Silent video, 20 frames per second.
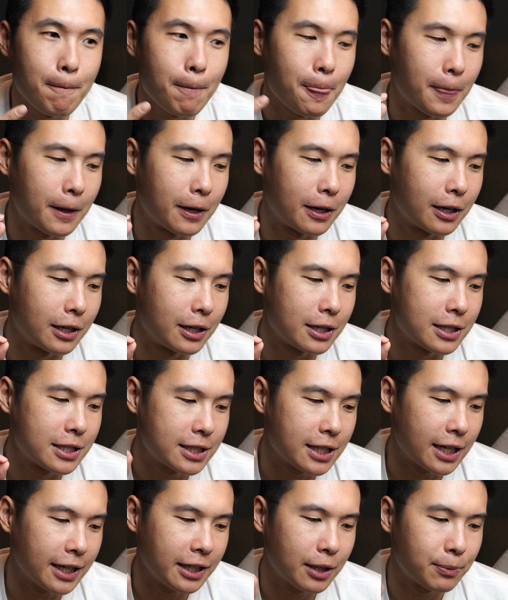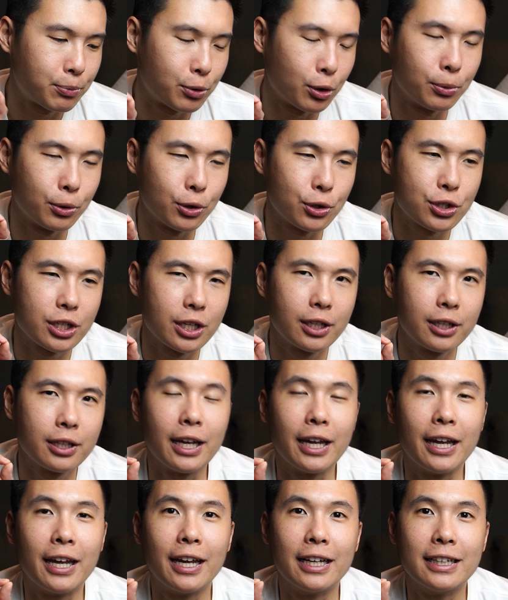the sign-up promotion
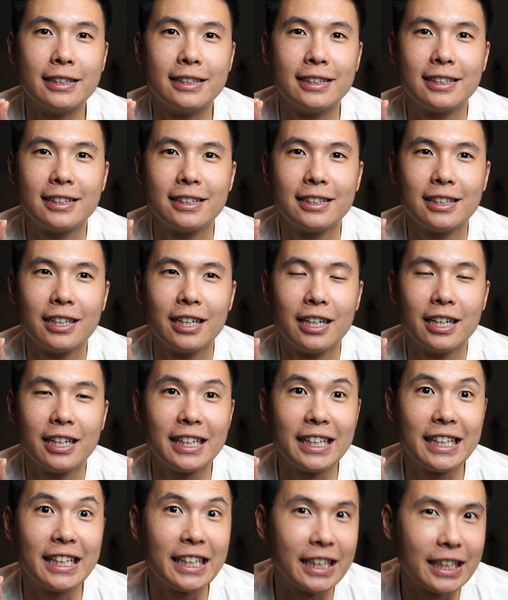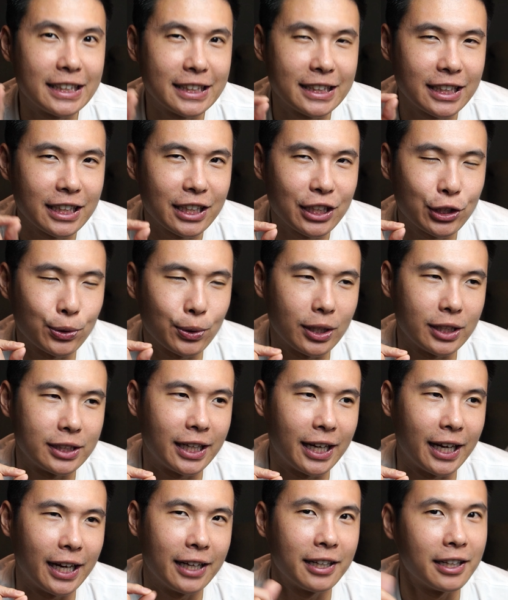is easier to
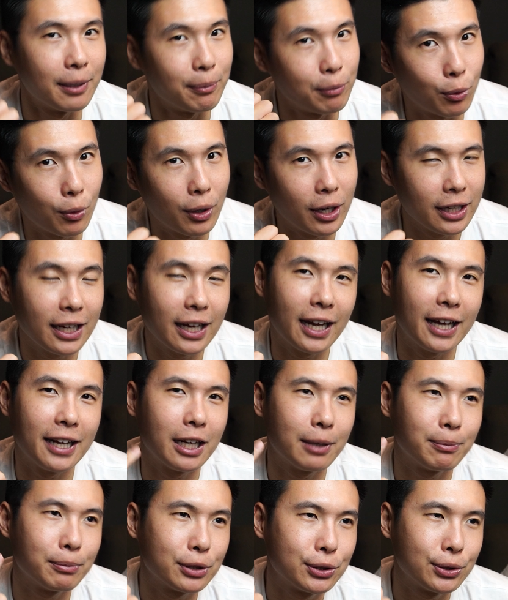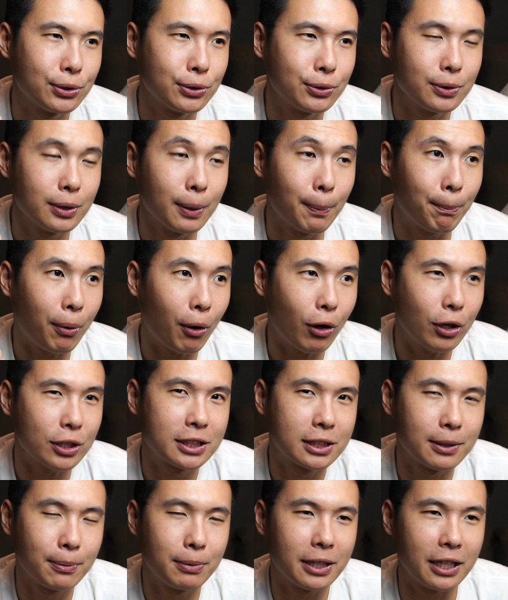attain, number one, and number two,
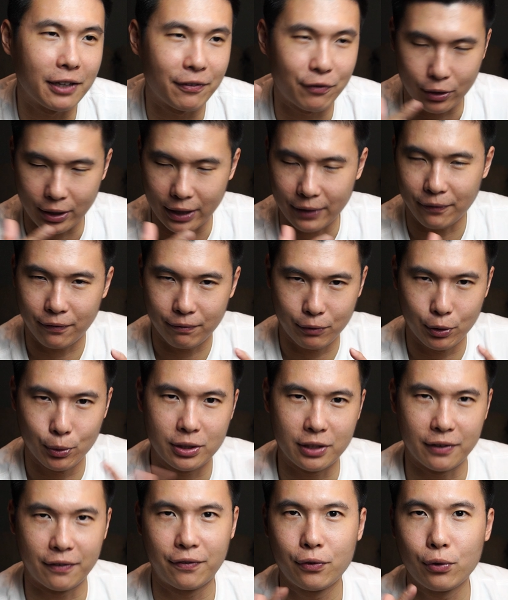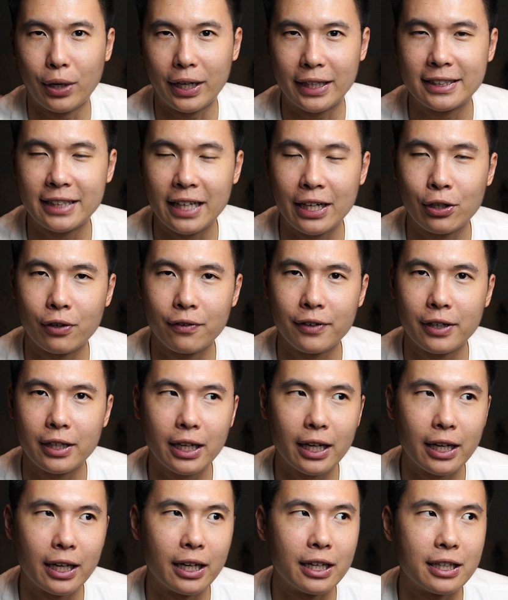possibly if you use the full extent of it,
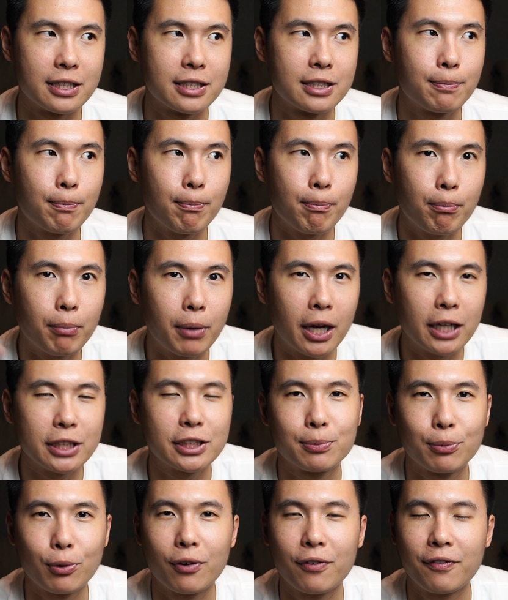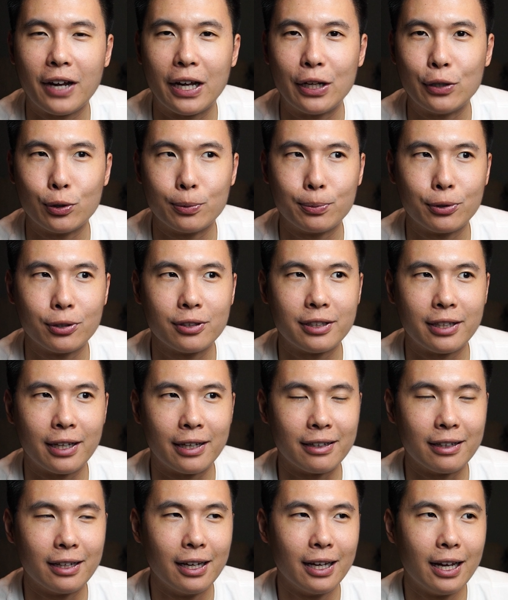it is much more valuable
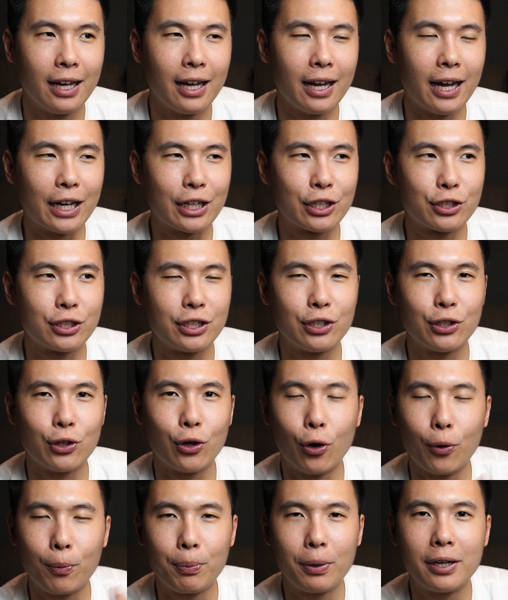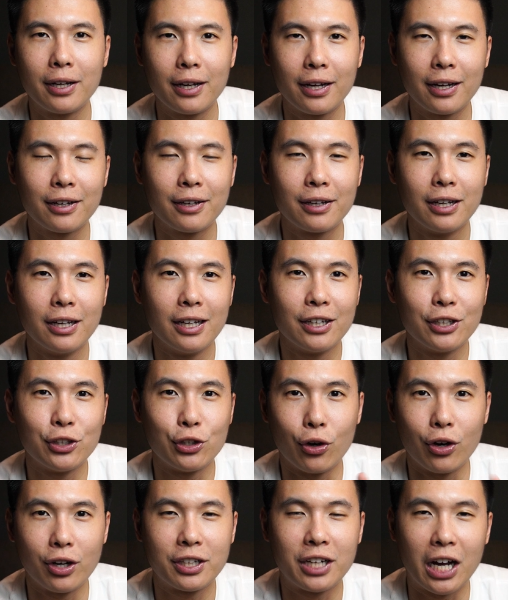than actually opening
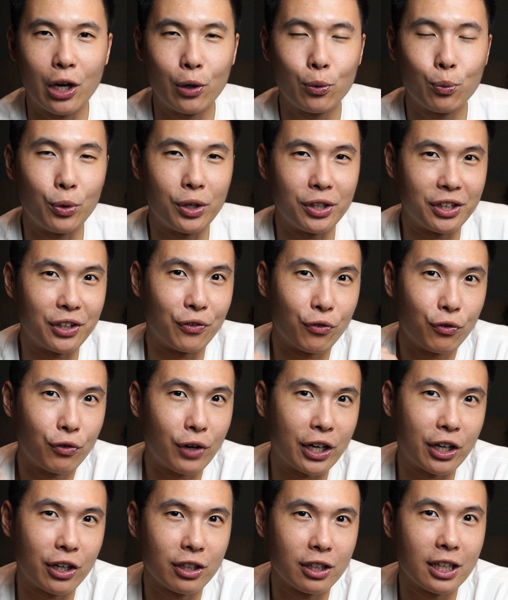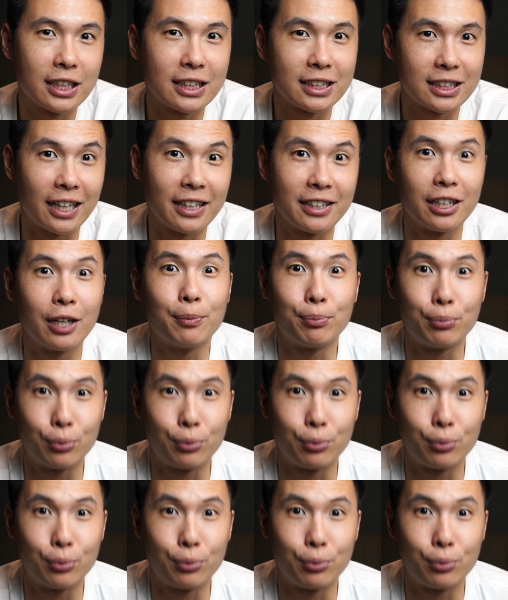your account with the regular sign-up